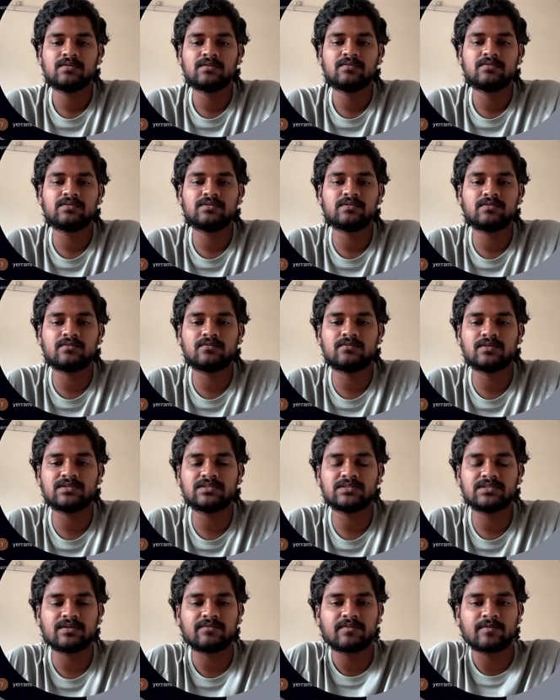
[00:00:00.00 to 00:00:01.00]
So
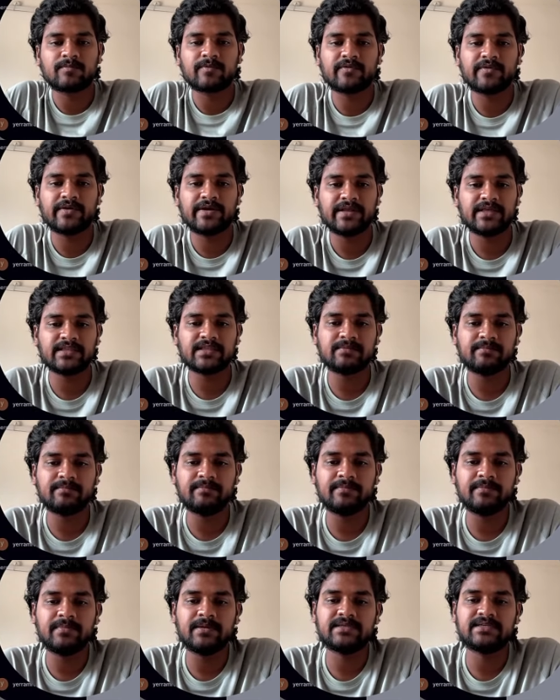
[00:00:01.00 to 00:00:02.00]
once after providing the
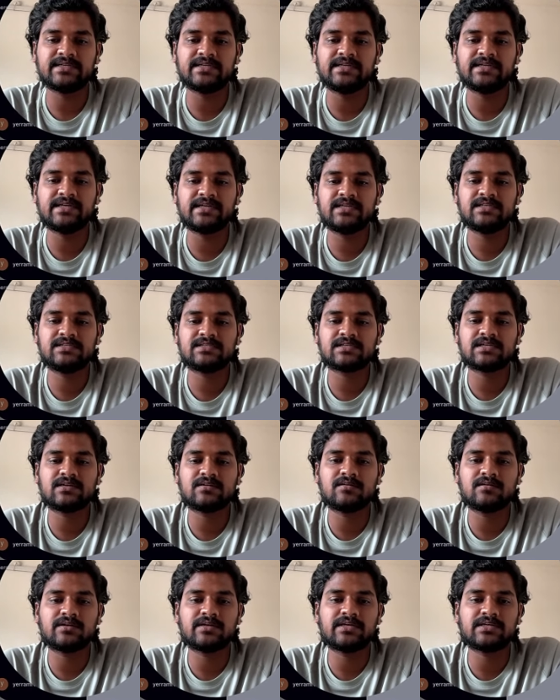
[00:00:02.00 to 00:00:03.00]
basic details, click
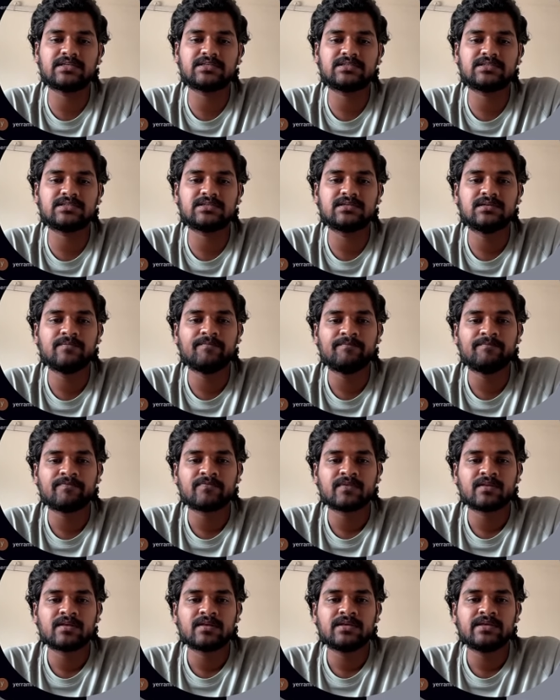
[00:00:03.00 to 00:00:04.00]
on next.
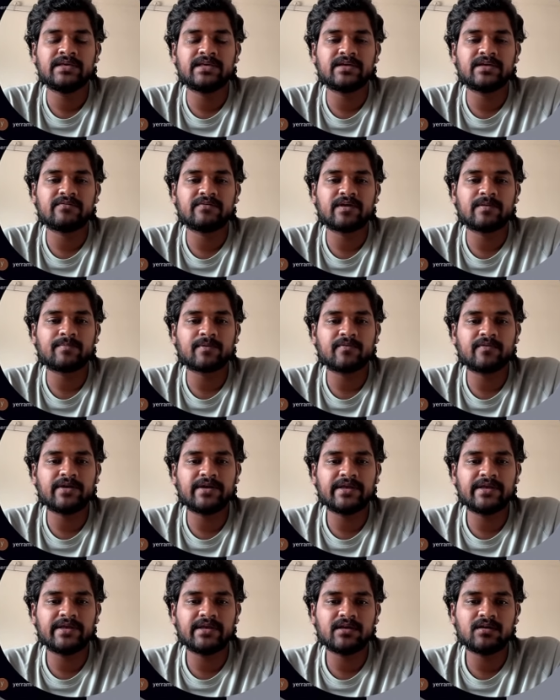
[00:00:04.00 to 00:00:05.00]
Here we are
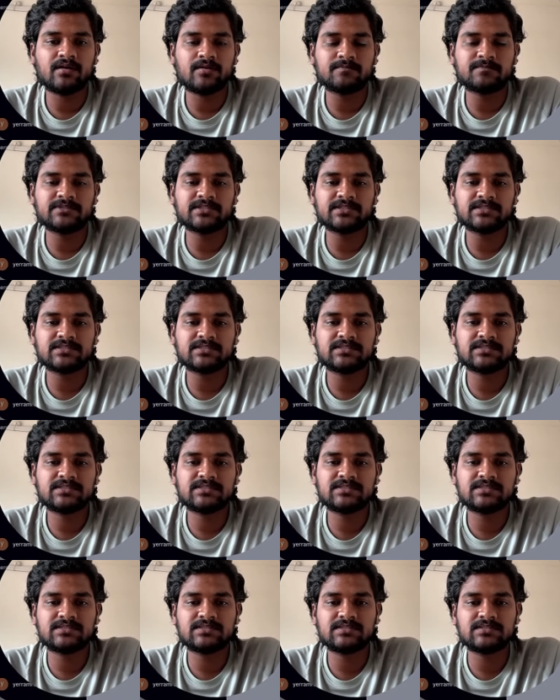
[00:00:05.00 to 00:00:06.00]
providing
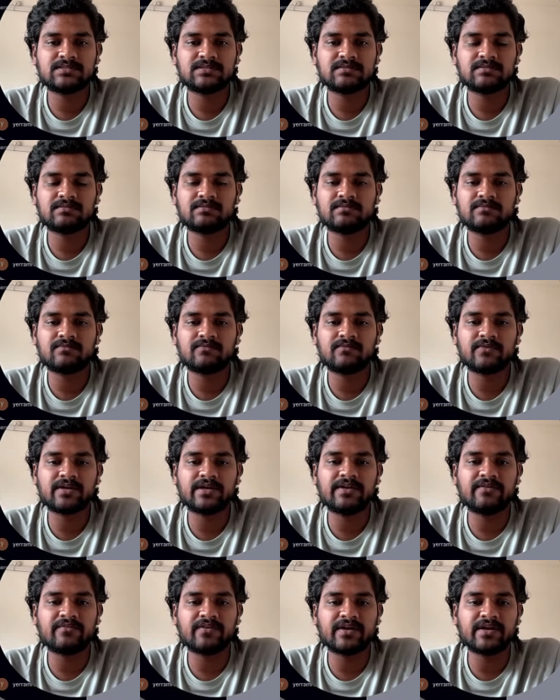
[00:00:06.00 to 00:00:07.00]
options for
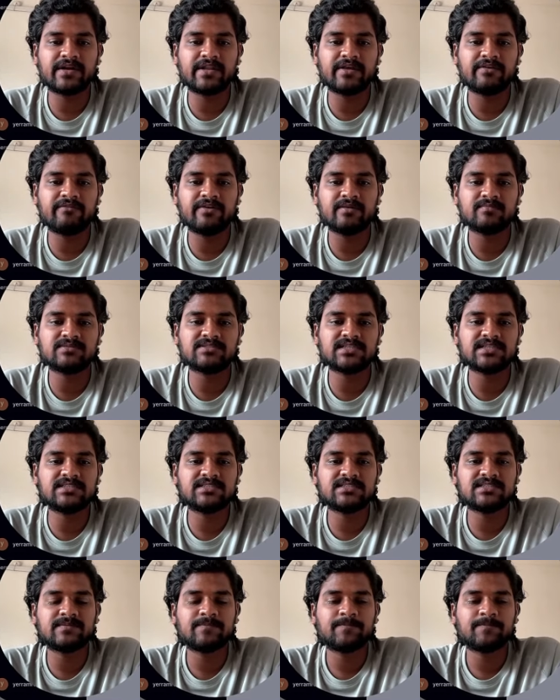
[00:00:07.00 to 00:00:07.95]
different EVM chains.